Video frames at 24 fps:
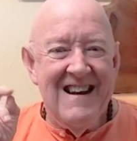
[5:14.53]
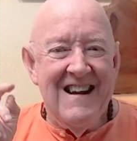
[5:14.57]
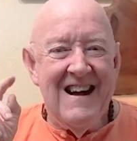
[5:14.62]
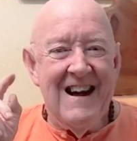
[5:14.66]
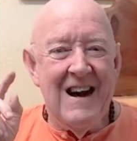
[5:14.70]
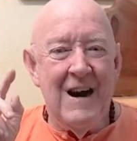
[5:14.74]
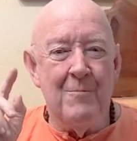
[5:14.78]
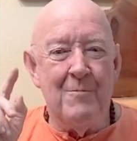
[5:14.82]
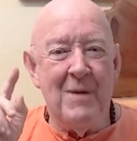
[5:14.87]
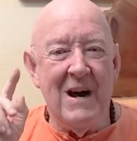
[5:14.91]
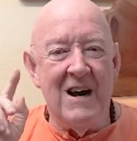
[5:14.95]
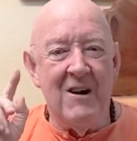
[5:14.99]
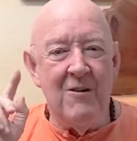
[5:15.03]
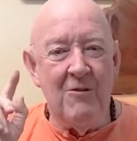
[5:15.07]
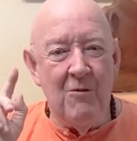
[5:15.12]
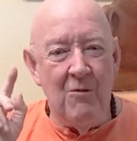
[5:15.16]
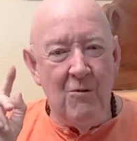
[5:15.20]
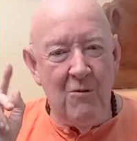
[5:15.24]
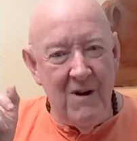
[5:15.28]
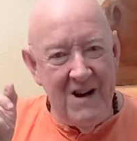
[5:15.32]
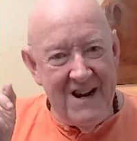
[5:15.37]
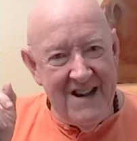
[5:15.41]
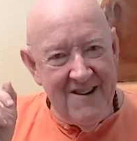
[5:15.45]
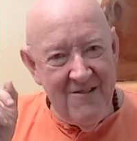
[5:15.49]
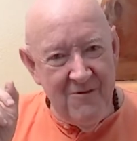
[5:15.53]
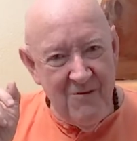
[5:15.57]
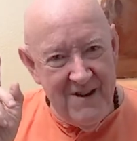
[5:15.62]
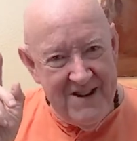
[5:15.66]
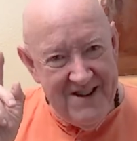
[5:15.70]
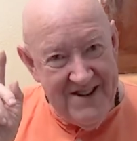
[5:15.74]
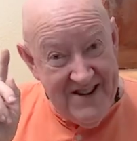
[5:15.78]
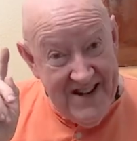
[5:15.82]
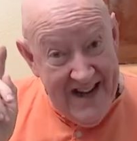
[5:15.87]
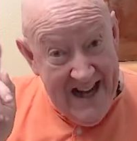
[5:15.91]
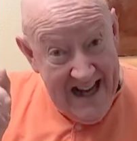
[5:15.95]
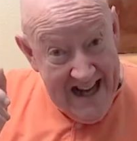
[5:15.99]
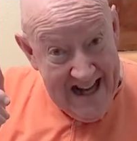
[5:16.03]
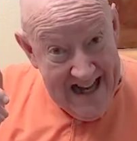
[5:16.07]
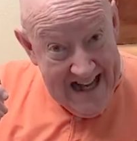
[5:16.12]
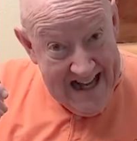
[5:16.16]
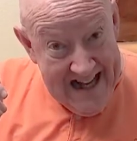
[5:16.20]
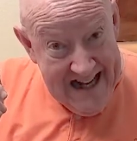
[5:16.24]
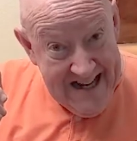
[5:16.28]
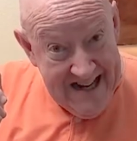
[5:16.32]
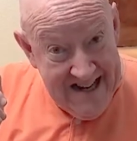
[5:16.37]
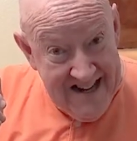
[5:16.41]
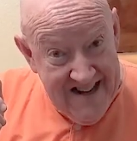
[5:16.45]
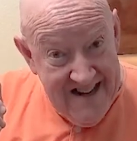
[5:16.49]
about what it would
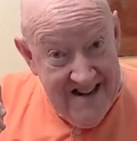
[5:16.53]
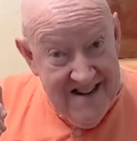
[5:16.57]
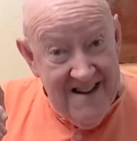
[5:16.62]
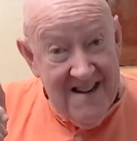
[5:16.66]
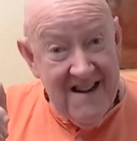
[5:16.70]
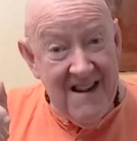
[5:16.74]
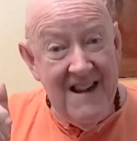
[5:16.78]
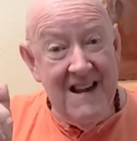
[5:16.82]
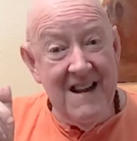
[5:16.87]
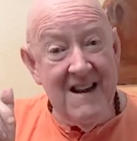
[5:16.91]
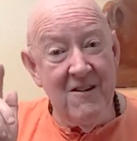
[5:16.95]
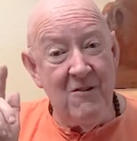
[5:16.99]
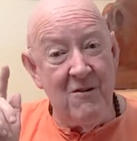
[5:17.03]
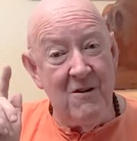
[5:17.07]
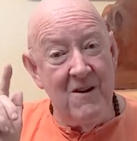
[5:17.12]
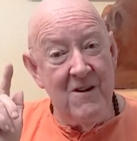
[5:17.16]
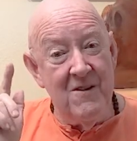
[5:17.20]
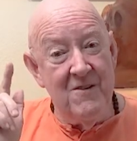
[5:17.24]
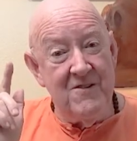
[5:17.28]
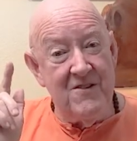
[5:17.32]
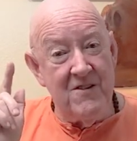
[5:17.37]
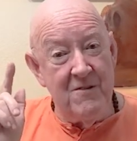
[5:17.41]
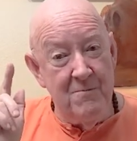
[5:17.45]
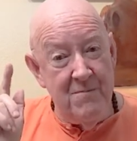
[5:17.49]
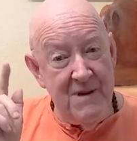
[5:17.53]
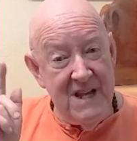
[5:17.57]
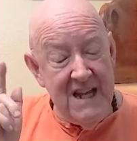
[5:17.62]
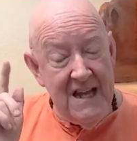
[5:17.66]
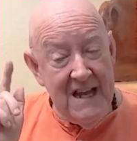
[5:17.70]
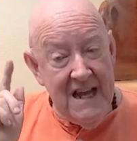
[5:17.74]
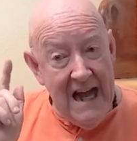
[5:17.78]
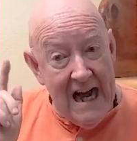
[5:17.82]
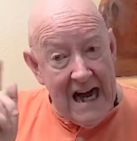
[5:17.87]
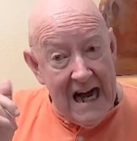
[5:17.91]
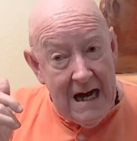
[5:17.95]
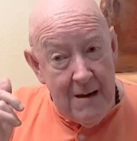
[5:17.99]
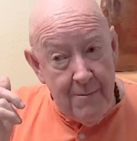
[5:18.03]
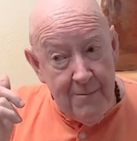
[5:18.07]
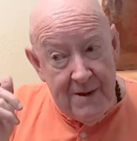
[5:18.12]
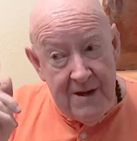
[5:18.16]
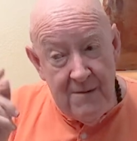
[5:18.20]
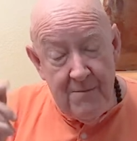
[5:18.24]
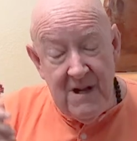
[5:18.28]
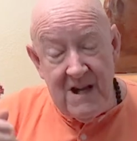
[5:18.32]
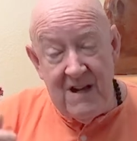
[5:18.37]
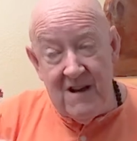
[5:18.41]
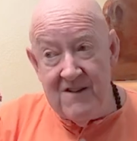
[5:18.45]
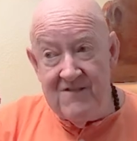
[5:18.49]
take in order to be happy,
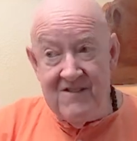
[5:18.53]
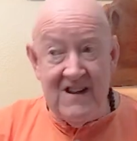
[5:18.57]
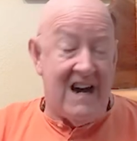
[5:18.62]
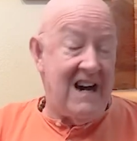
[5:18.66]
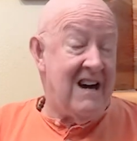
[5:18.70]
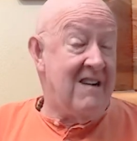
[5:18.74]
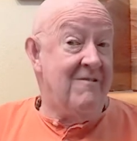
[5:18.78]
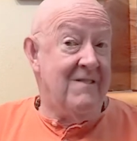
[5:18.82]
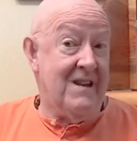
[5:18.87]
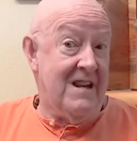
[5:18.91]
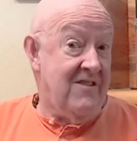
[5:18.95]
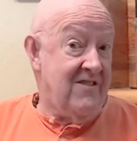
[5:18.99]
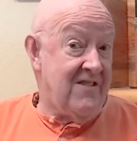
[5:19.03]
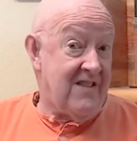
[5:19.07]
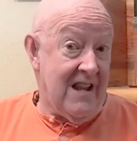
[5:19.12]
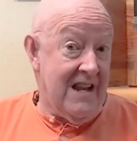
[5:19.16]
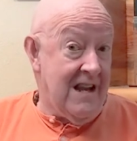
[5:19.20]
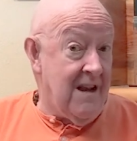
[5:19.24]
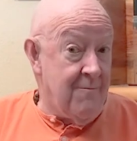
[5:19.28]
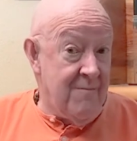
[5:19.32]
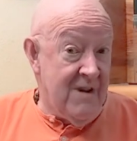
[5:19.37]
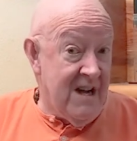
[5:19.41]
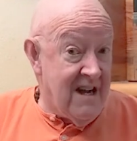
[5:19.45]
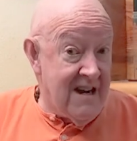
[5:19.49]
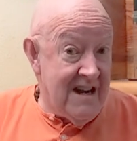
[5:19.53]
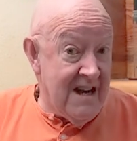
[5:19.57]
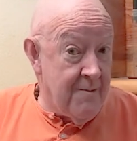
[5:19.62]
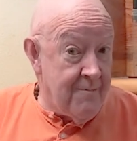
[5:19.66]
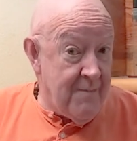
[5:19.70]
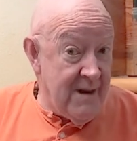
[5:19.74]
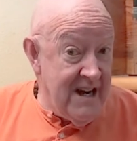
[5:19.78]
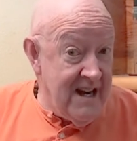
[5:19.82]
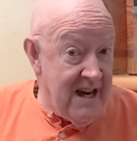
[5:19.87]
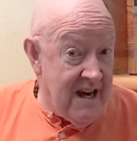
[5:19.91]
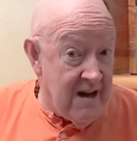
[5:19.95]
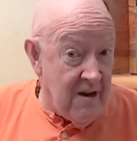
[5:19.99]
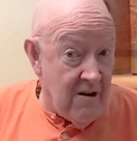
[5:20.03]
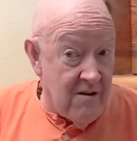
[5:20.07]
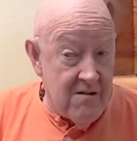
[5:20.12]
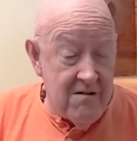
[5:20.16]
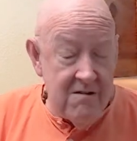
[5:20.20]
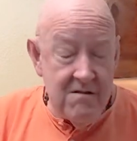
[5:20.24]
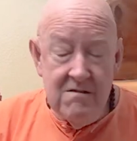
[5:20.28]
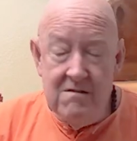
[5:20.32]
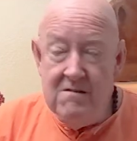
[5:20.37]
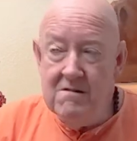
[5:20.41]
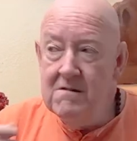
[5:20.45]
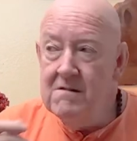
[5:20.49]
because obviously I'm not happy now.
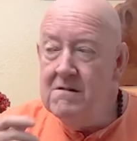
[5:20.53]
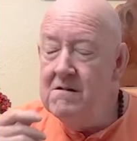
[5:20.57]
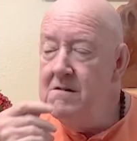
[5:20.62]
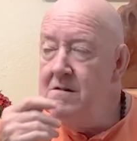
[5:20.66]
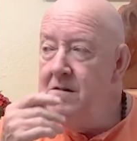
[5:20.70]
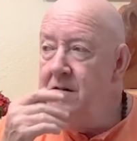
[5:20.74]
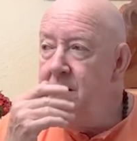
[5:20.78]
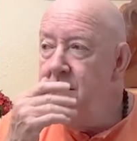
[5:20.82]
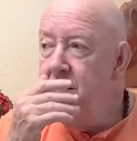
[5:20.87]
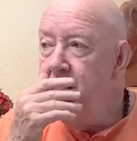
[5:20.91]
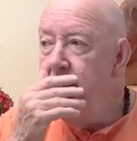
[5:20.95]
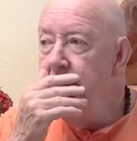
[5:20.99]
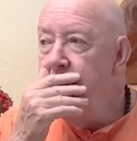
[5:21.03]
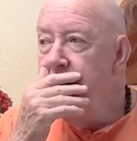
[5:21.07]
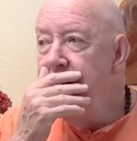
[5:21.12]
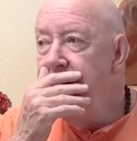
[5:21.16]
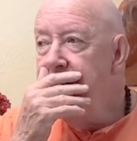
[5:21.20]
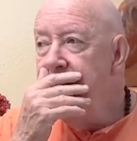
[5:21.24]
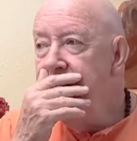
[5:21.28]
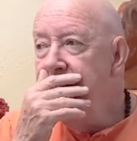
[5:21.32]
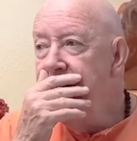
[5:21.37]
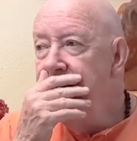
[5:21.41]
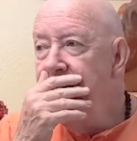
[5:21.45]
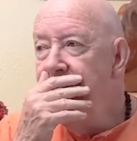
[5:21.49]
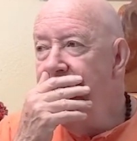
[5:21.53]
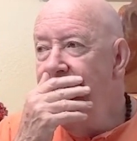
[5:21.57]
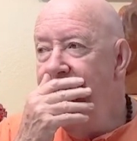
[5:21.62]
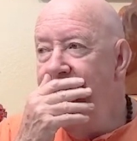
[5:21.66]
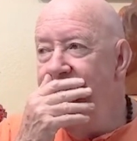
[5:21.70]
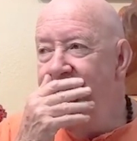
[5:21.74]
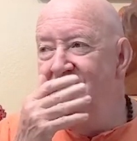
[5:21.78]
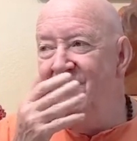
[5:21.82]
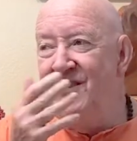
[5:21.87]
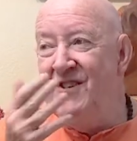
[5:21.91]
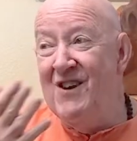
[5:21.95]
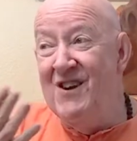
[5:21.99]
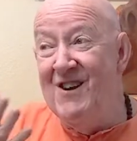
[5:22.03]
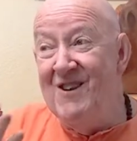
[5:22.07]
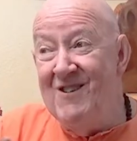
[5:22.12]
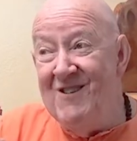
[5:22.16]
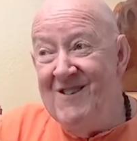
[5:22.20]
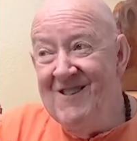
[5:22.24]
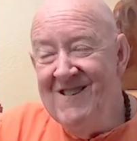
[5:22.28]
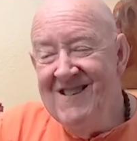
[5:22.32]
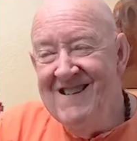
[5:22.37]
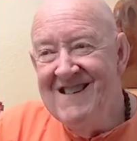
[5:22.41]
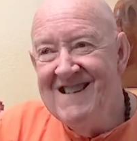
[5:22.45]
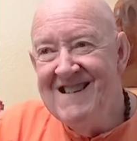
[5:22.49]
And
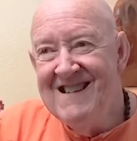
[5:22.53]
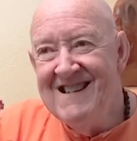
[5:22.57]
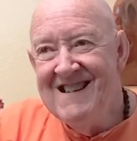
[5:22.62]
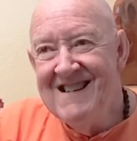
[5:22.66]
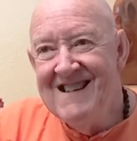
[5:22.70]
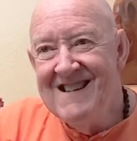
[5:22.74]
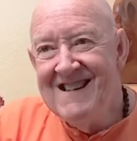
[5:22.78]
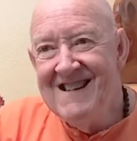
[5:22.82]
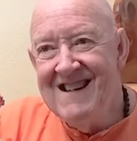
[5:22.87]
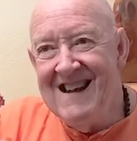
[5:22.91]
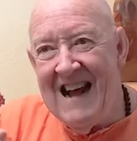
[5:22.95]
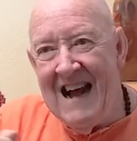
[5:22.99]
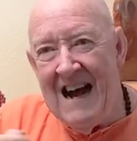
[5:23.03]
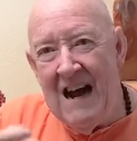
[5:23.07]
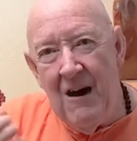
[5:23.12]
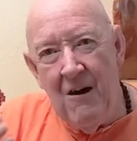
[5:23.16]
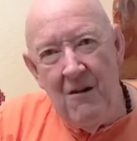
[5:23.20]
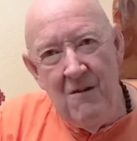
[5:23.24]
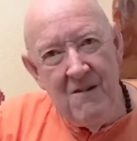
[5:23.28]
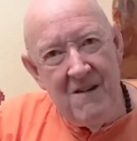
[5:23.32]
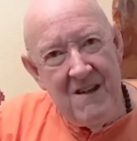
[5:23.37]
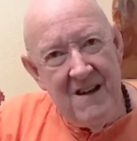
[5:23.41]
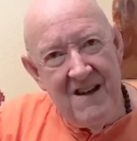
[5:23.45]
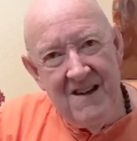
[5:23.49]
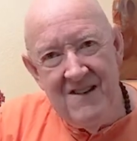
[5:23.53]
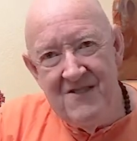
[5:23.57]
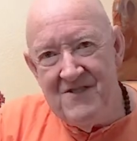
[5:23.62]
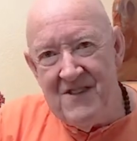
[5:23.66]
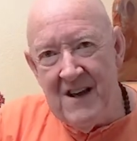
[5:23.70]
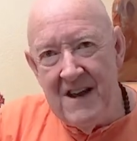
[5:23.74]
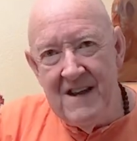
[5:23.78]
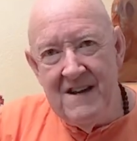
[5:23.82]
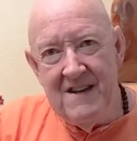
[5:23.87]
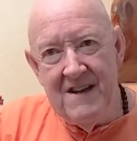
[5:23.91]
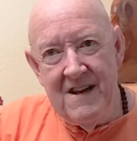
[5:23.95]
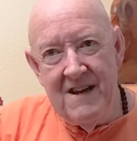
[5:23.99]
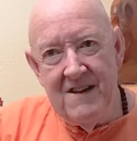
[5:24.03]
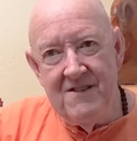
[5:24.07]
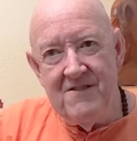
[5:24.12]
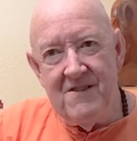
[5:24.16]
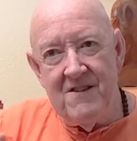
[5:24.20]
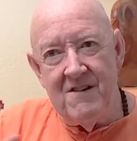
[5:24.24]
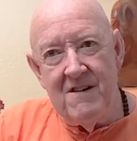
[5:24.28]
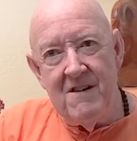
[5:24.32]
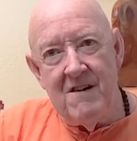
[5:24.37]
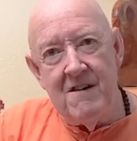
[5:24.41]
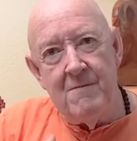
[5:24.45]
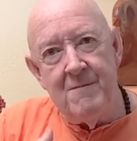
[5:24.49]
so countless ideas,
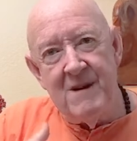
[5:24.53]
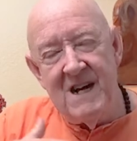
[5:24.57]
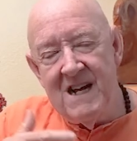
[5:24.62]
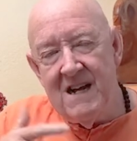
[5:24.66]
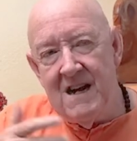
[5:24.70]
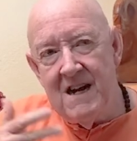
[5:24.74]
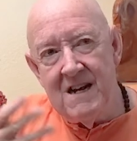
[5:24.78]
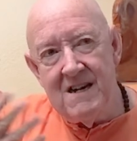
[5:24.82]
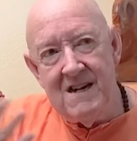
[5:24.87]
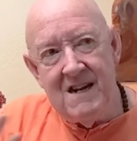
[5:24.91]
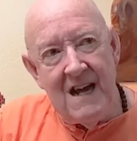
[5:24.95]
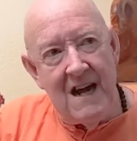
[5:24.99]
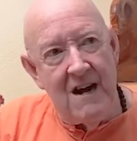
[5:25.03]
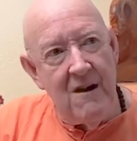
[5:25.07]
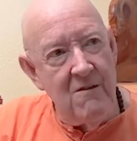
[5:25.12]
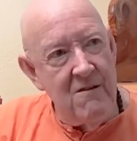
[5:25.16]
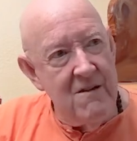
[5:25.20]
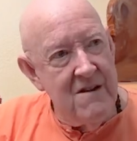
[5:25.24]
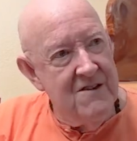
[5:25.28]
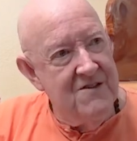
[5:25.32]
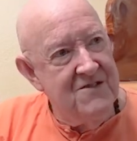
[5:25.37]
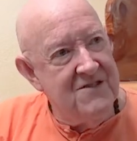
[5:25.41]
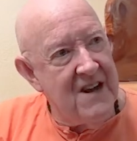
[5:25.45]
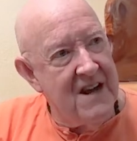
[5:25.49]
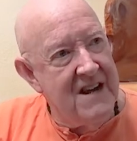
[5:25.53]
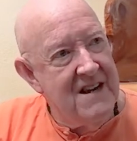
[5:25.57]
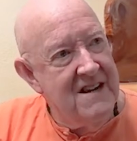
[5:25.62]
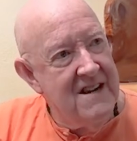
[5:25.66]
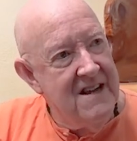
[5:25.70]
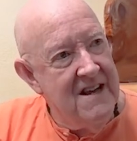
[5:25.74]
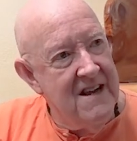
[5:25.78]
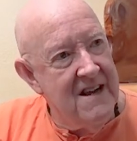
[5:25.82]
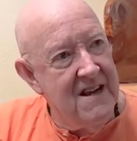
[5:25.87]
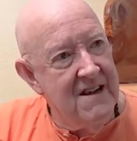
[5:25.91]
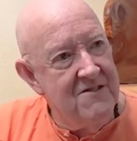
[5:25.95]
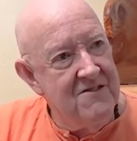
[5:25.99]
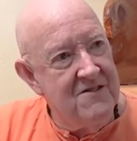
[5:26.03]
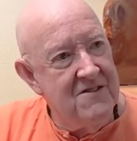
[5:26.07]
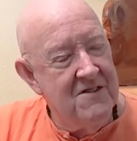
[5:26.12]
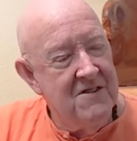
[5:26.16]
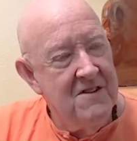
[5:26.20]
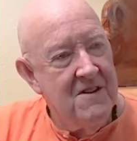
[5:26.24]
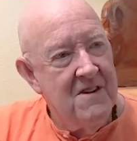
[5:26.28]
oh my God, countless ideas.